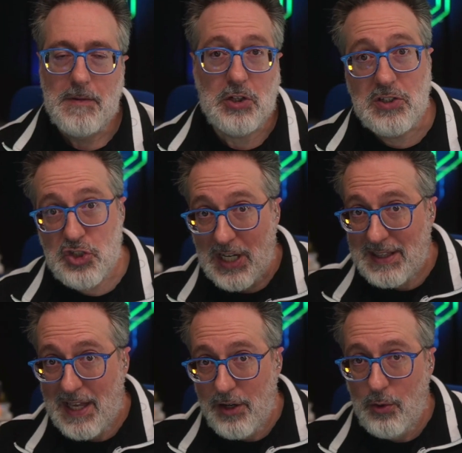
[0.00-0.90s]
And you can check
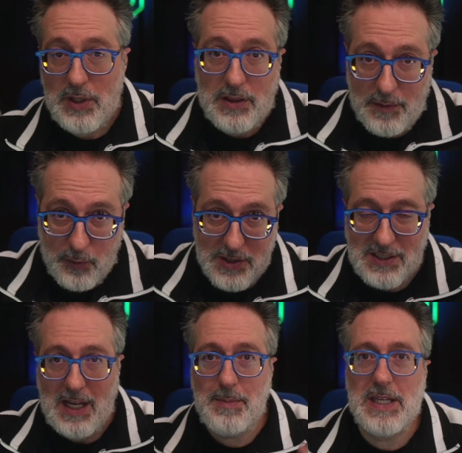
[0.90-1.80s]
that out in the
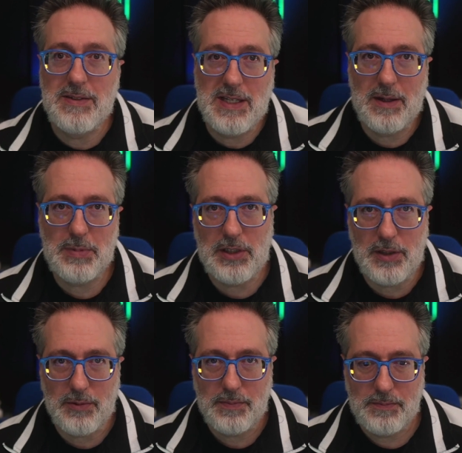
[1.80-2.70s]
first comment down
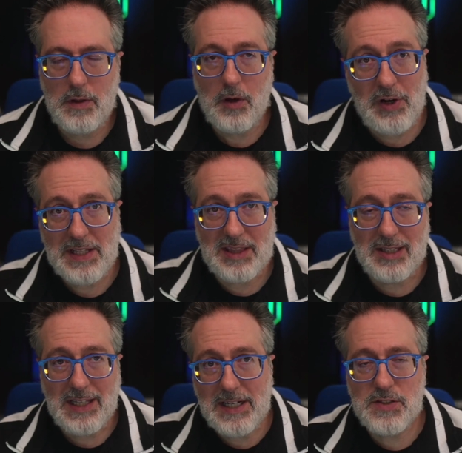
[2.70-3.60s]
below. All right, the
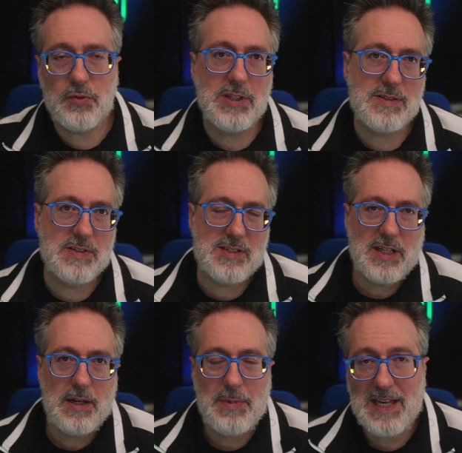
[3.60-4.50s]
latest release of
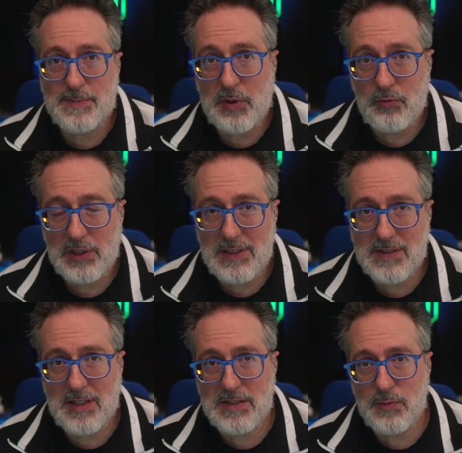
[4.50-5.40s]
Selenium has been
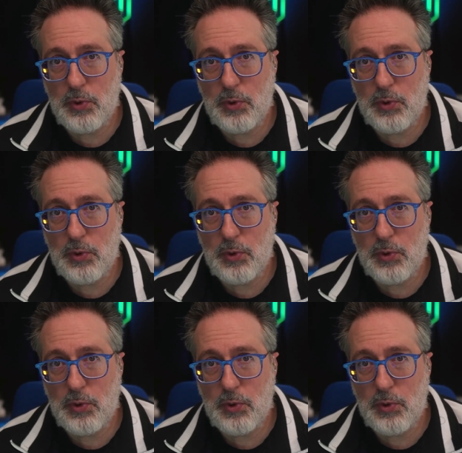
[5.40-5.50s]
released this